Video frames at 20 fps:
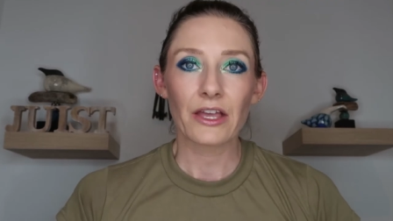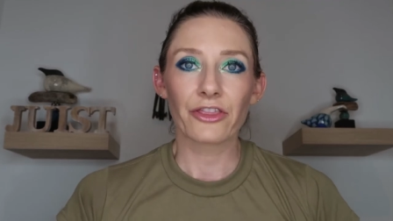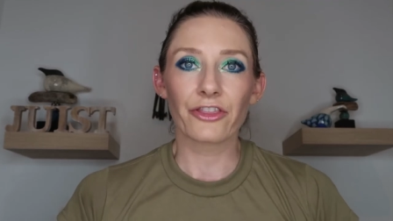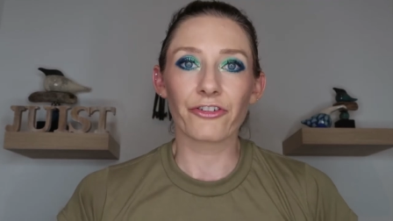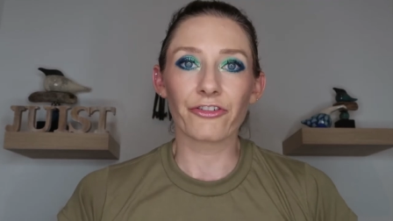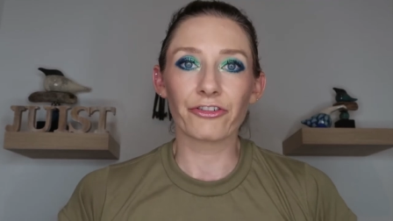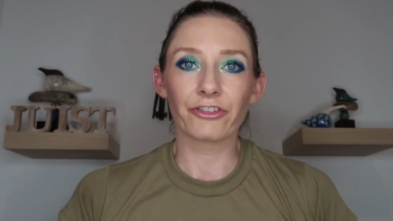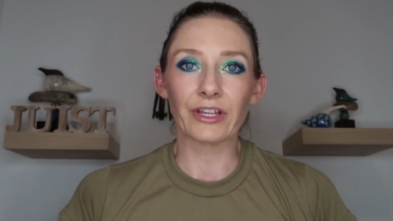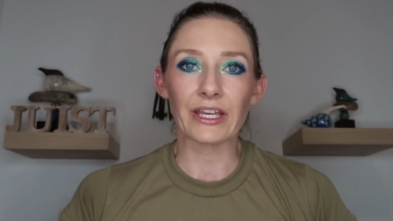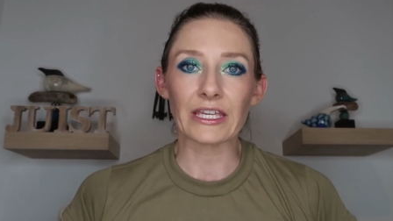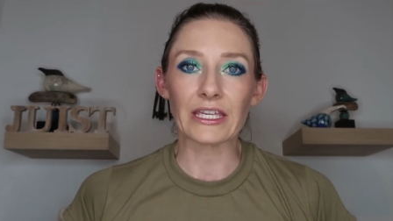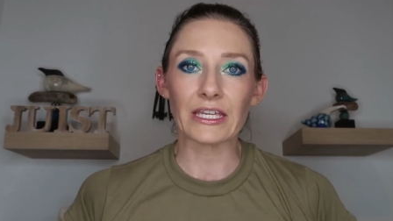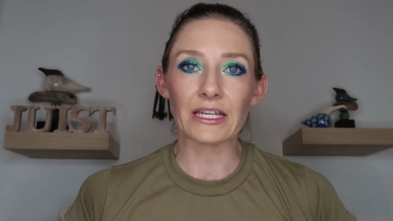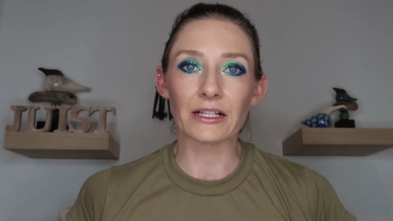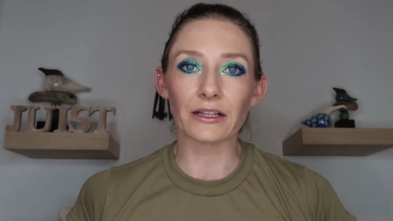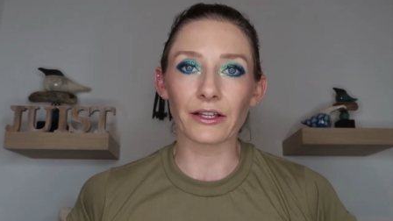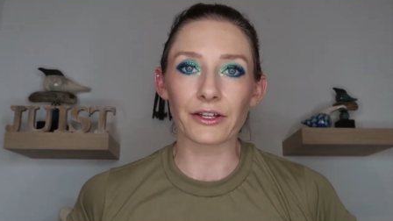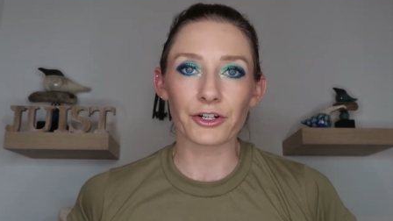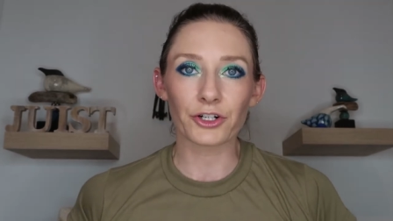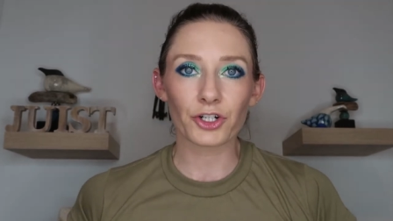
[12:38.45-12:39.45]
the flaky
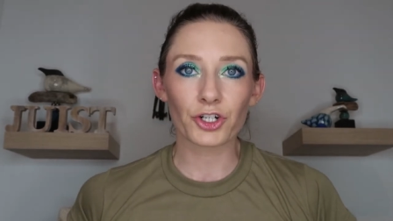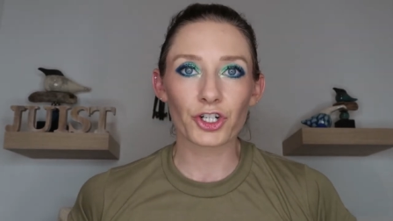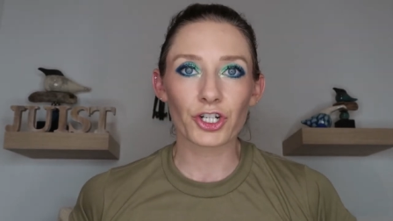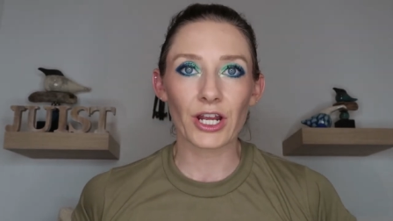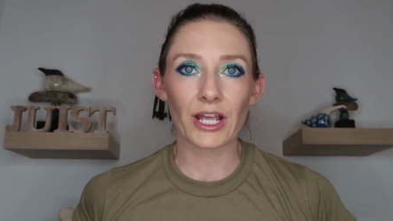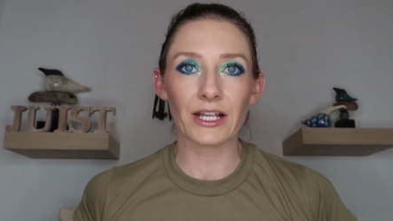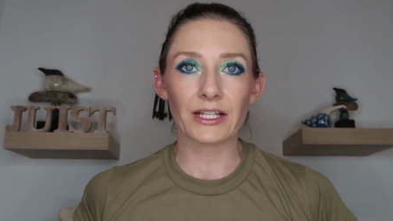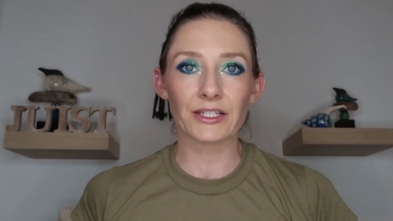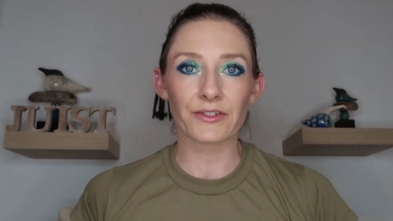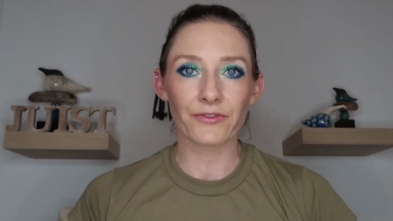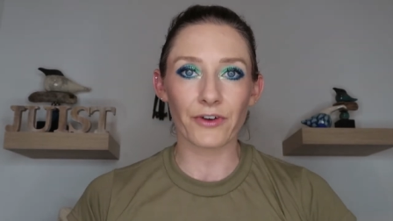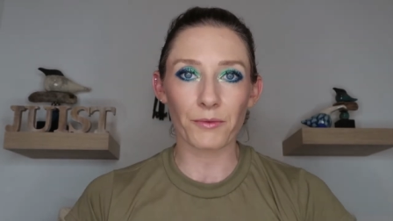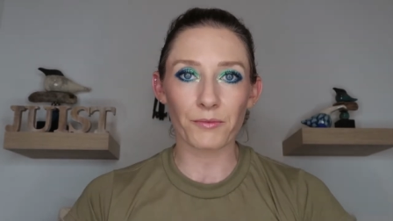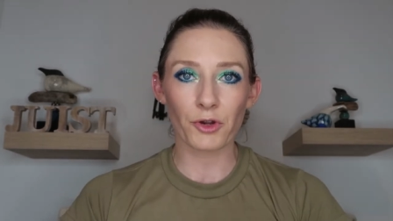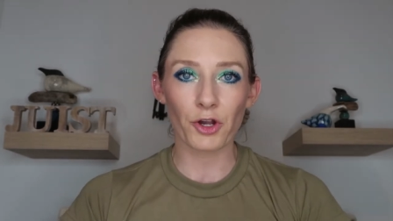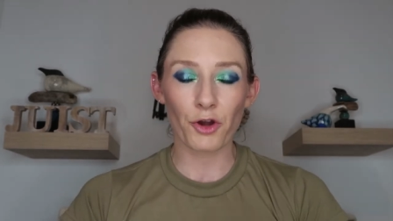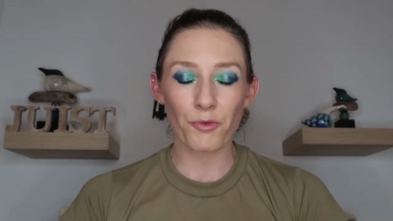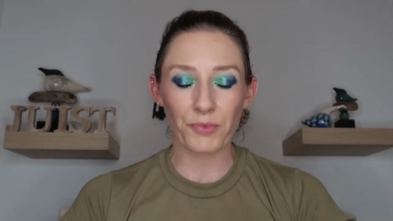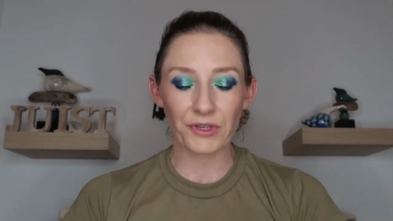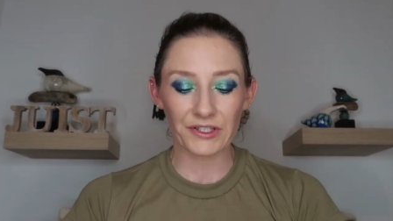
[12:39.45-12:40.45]
glitter shades from
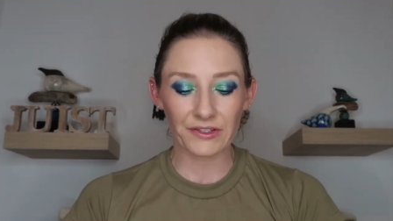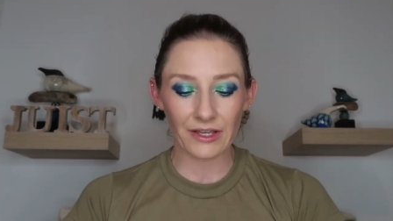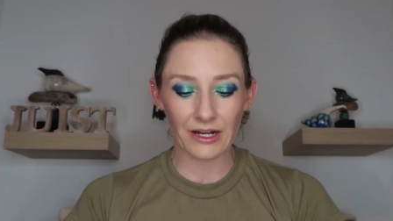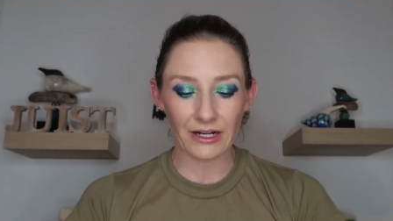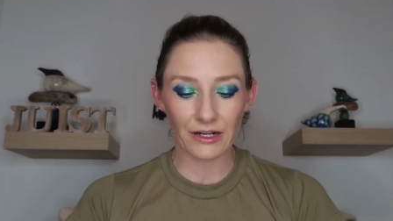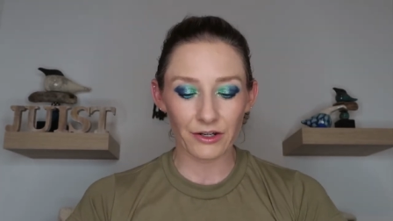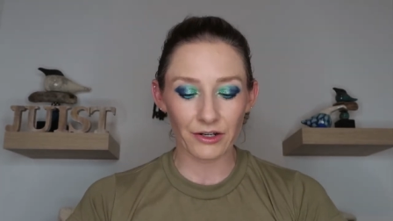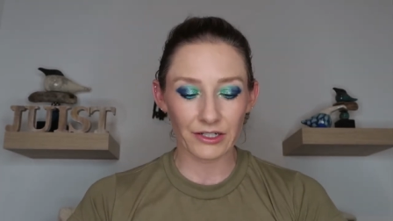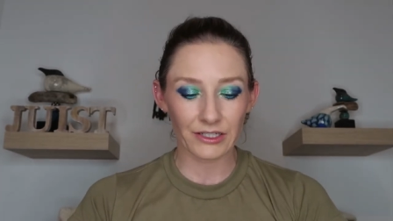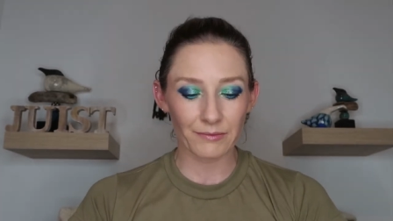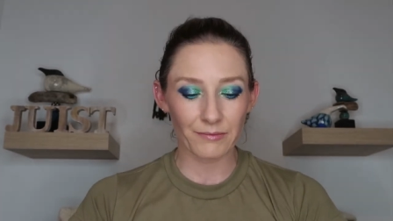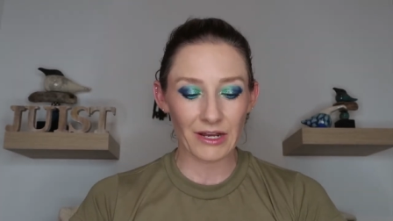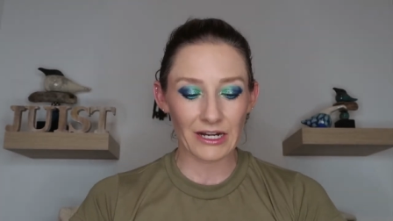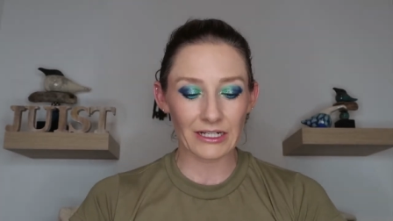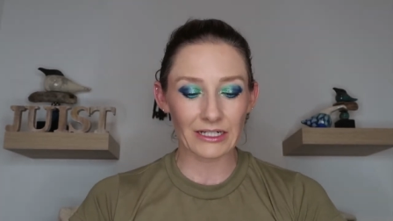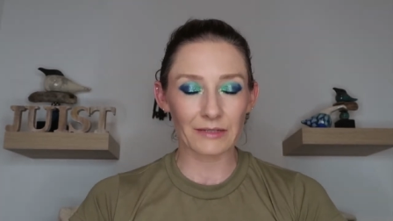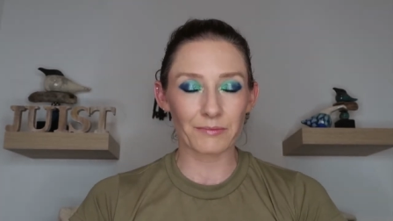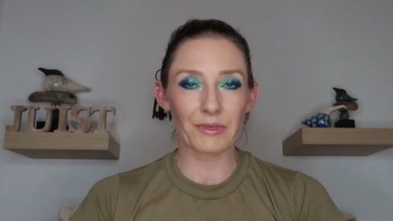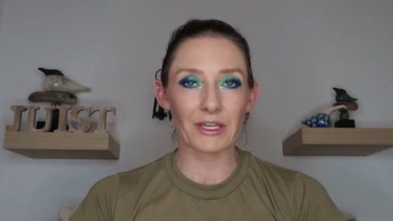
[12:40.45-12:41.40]
Copacetic Cosmetics